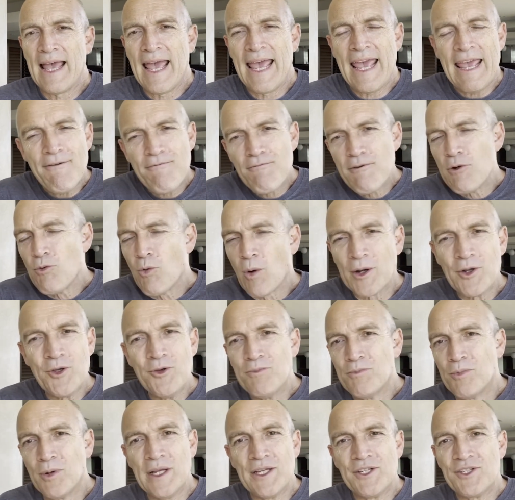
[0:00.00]
everyone
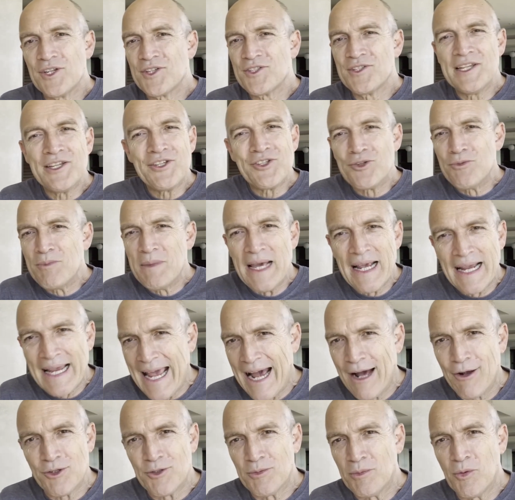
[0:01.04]
who preaches needs to be
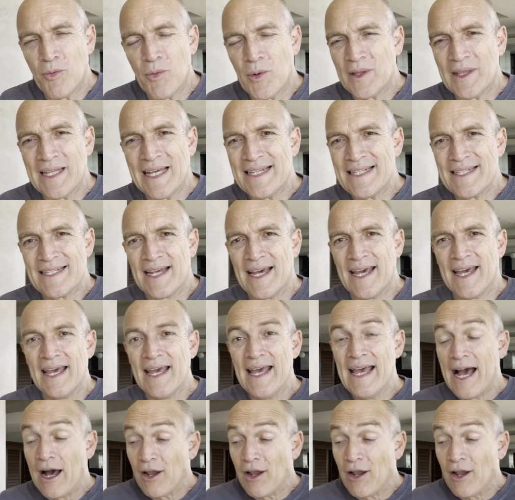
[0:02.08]
accountable what they say.